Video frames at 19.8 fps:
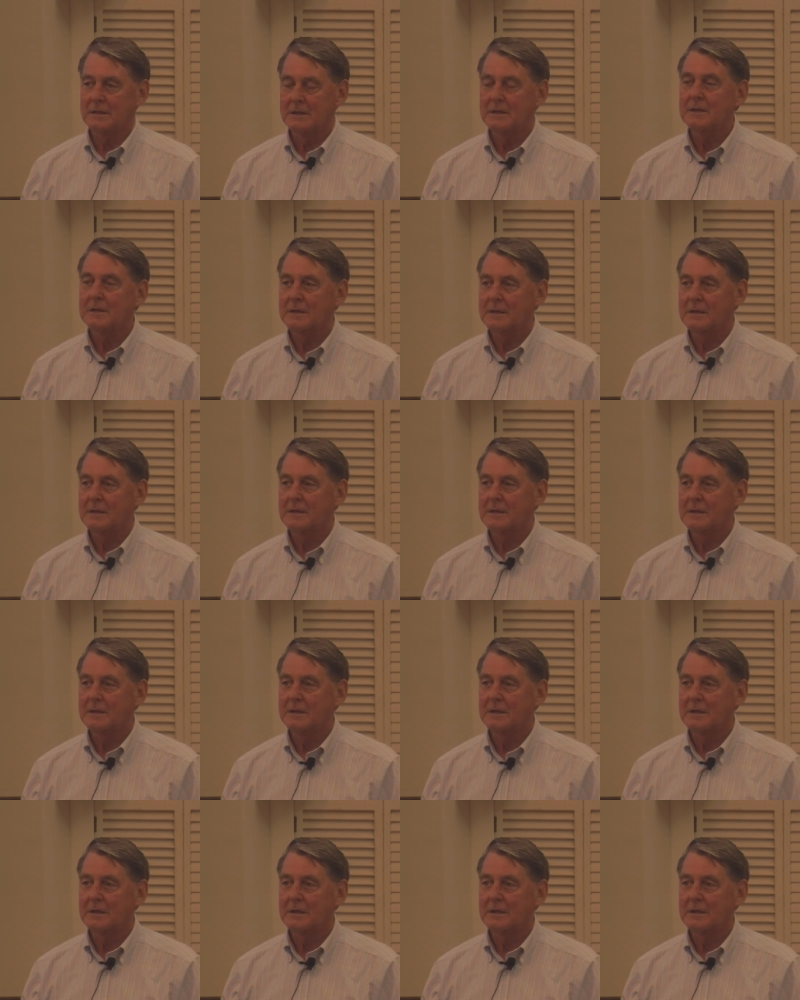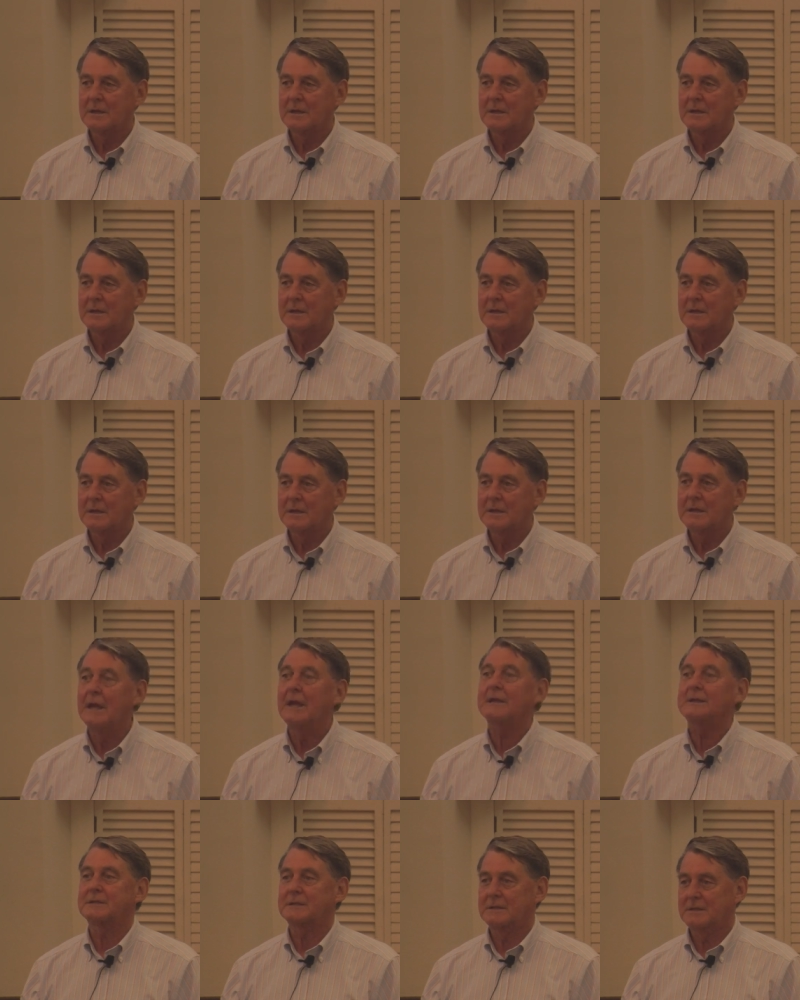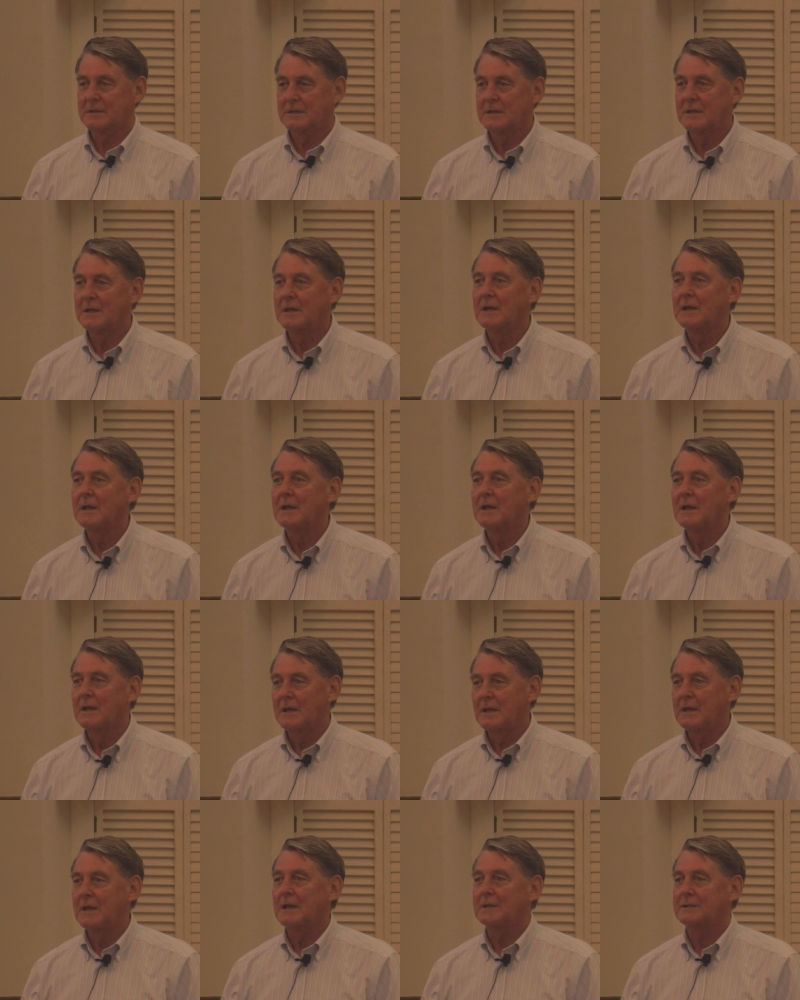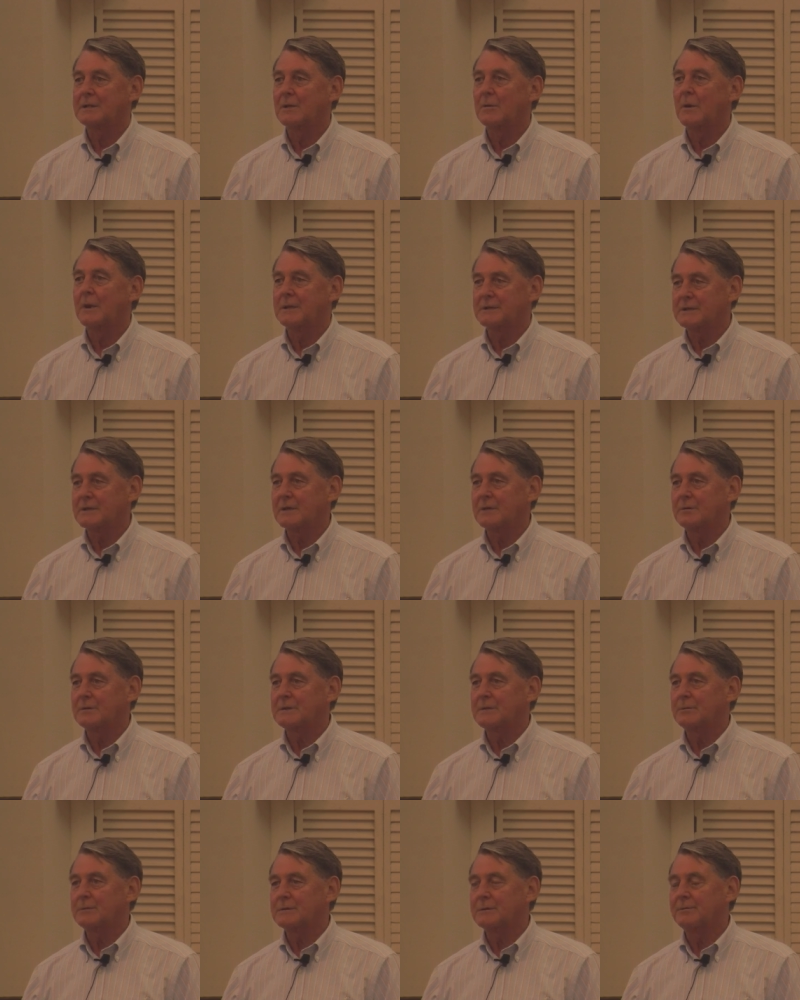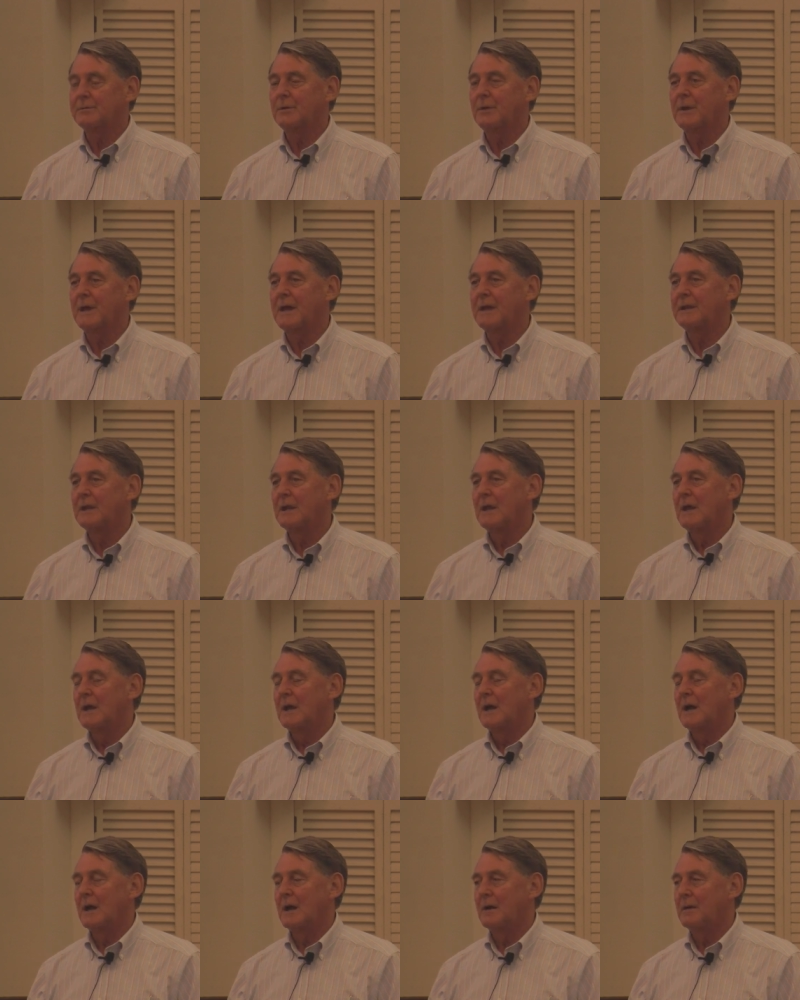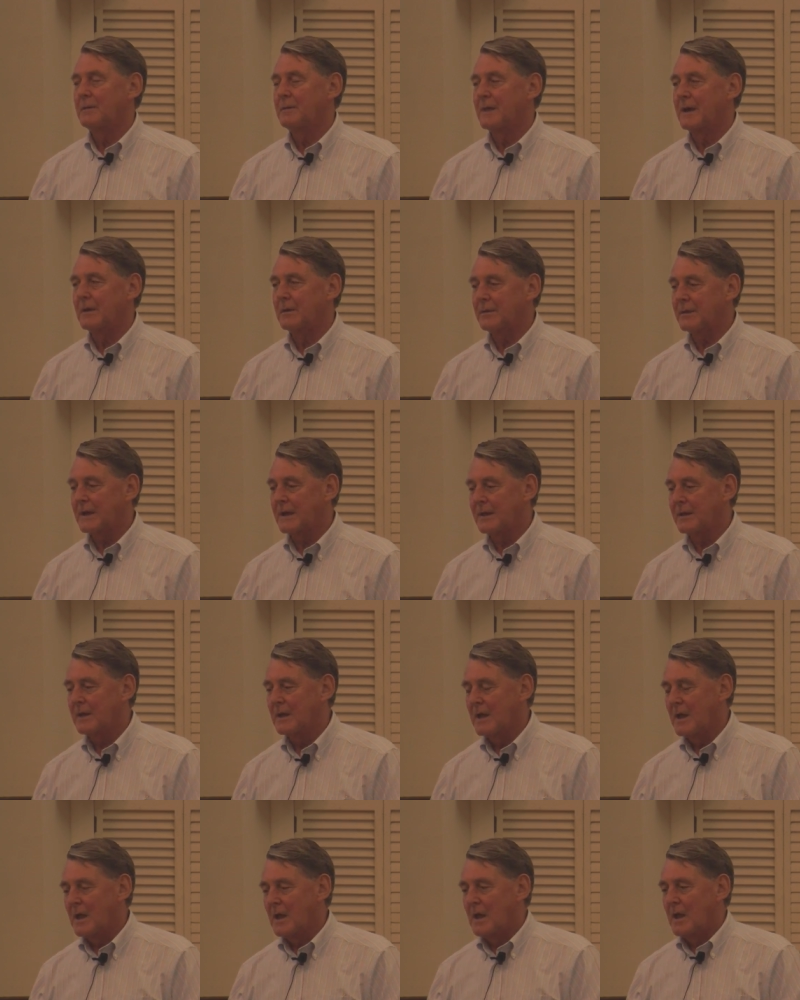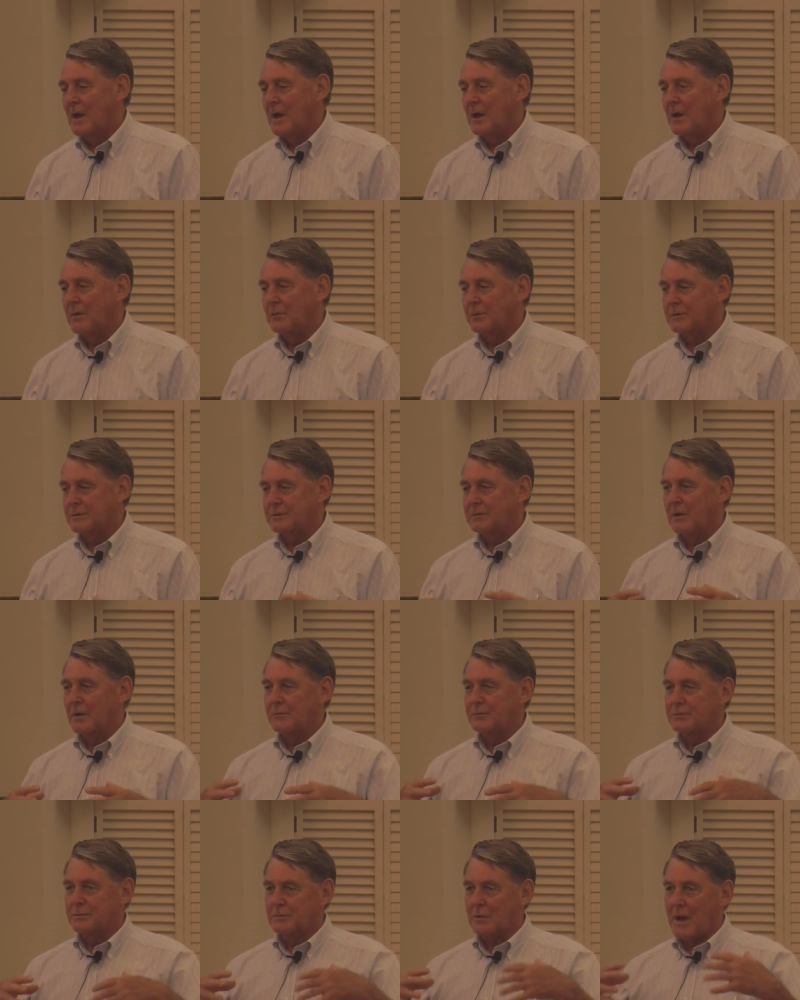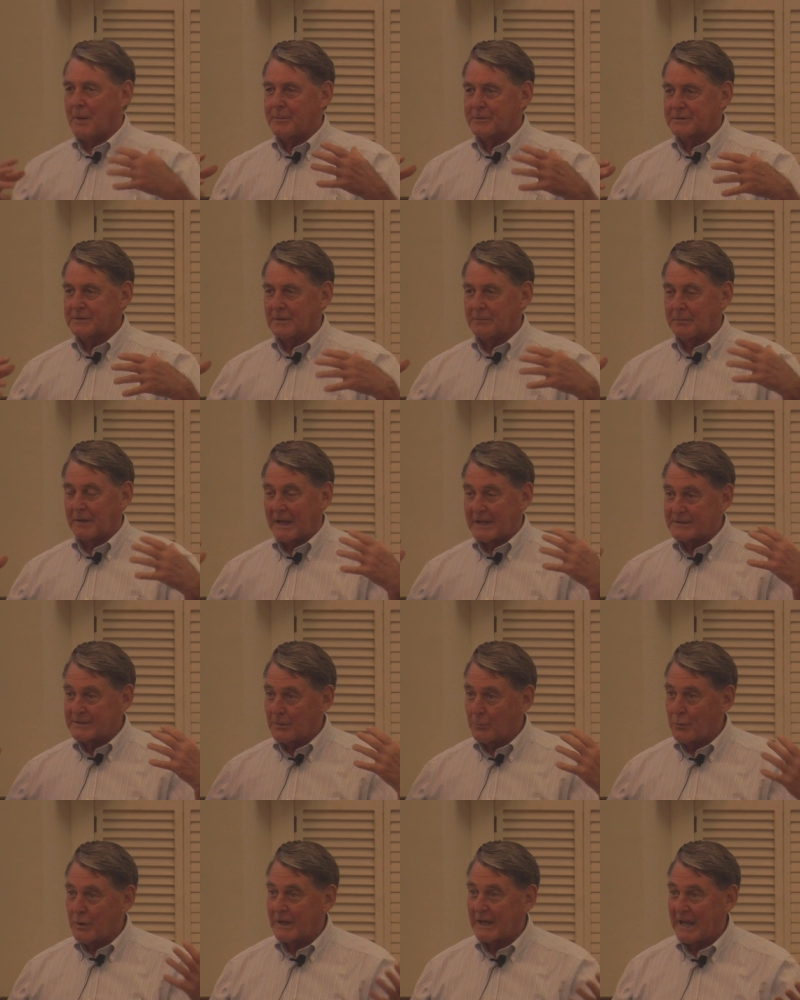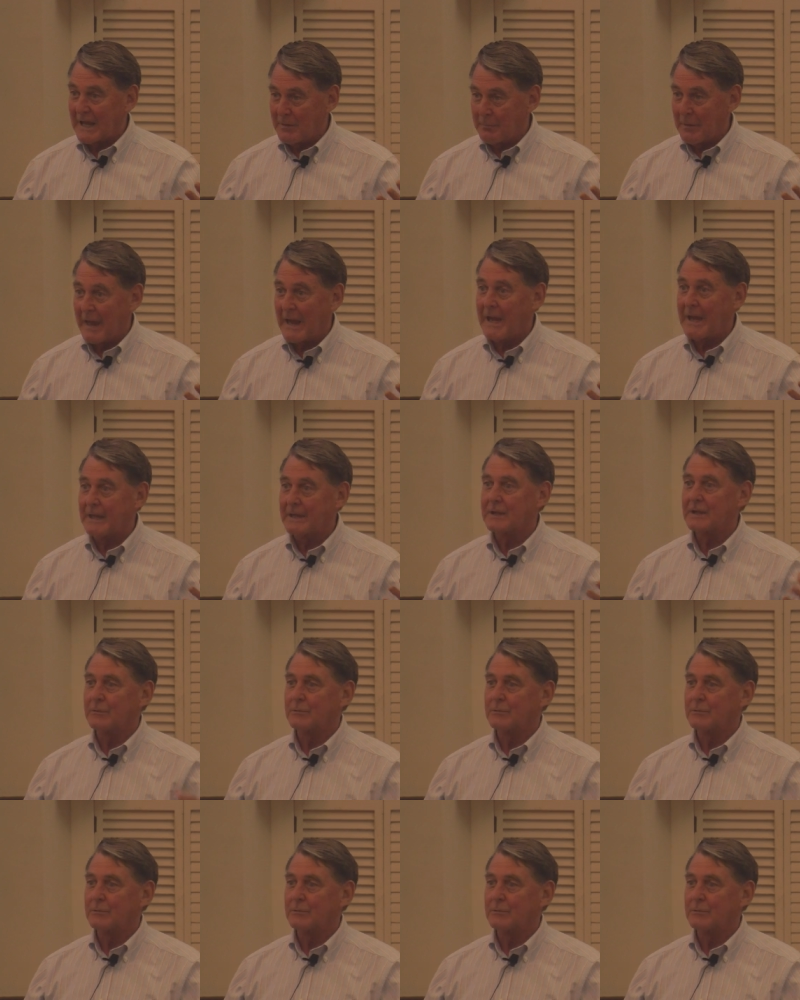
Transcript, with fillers: Was was that the group that you yes. were referring to? Yes, it was. It was it was a float, and uh, that they it was it was almost because they weren't getting paid.